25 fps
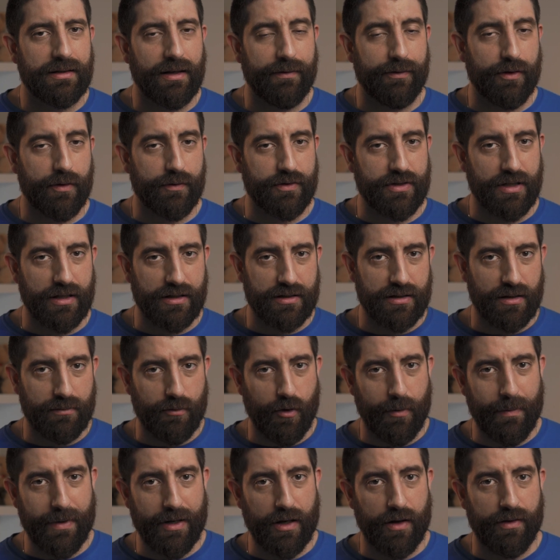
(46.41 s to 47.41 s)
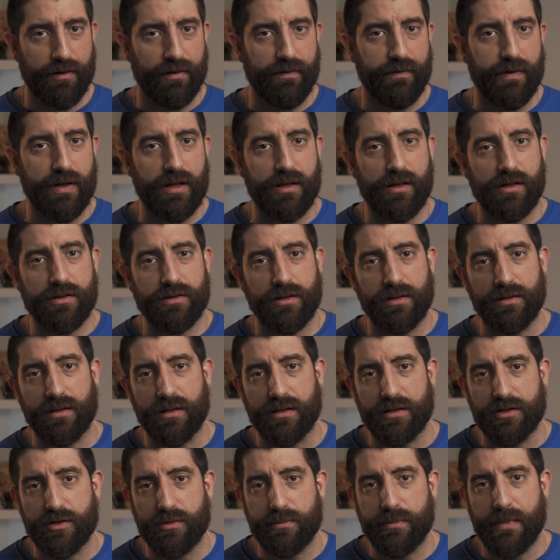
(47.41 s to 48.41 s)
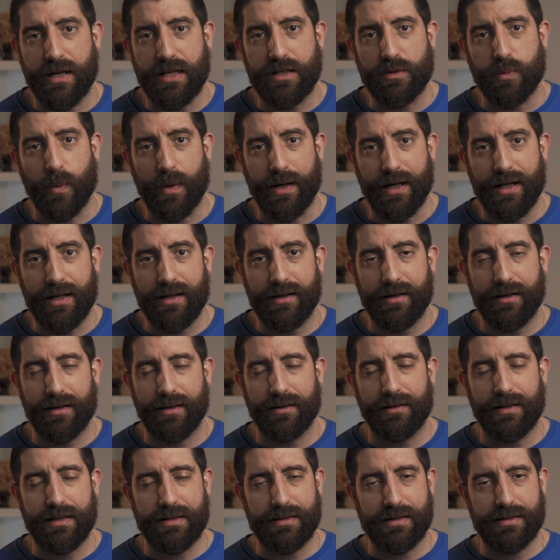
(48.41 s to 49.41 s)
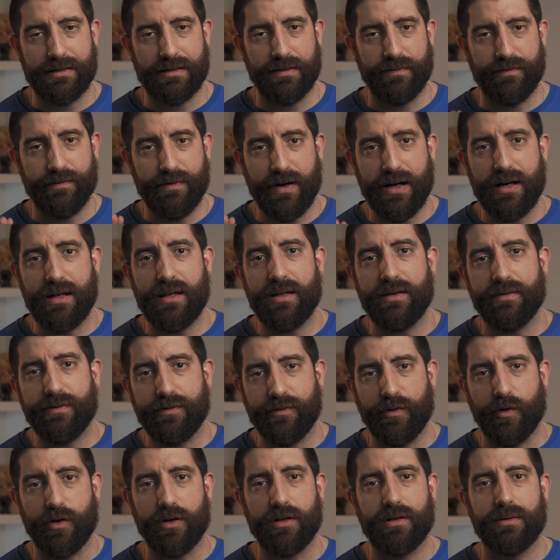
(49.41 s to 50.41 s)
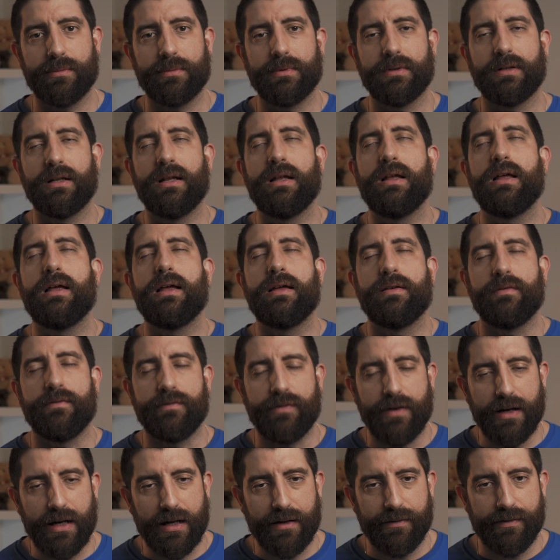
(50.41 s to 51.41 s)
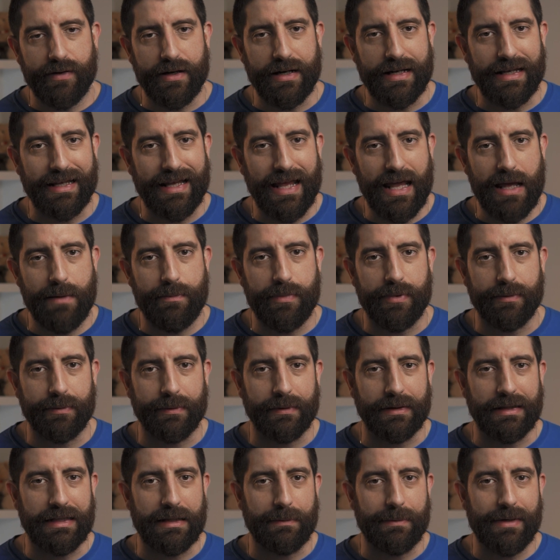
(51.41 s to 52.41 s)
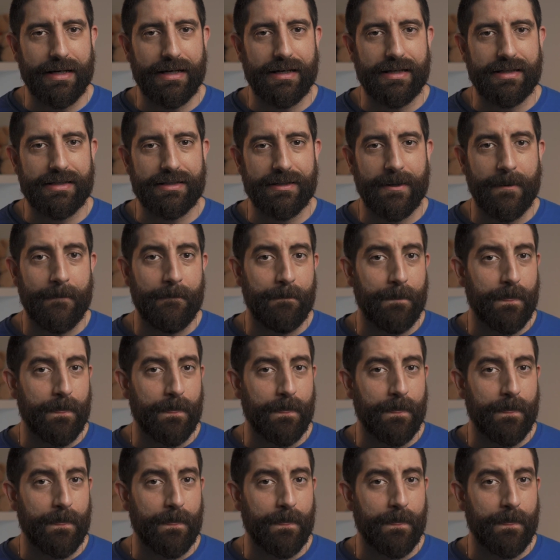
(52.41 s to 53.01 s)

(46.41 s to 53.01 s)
If you've seen some of my other videos on the Zoom H1n, this is a very affordable, very, very capable device.